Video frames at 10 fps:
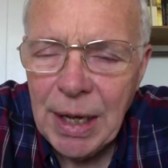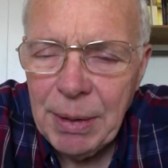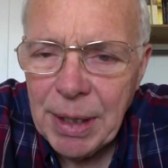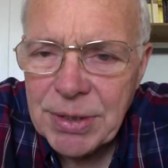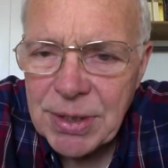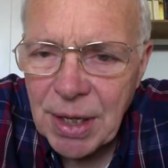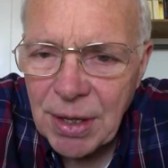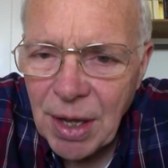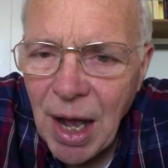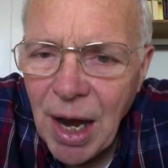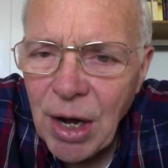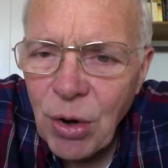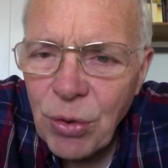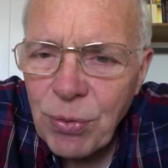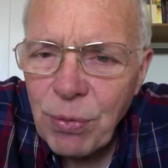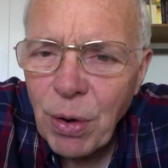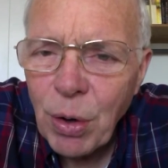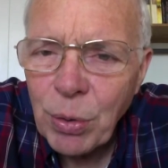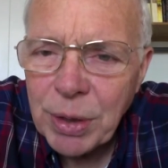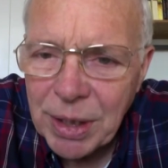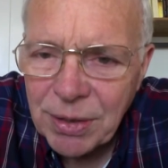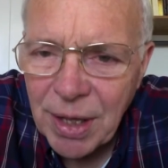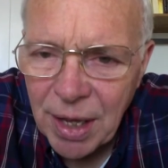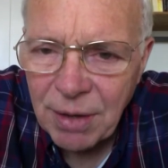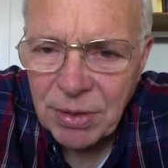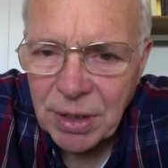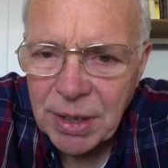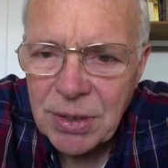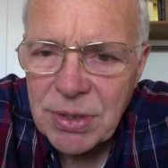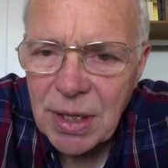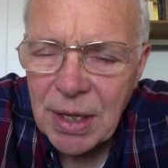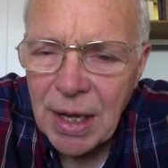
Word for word: It's a higher throne in the heavenlies,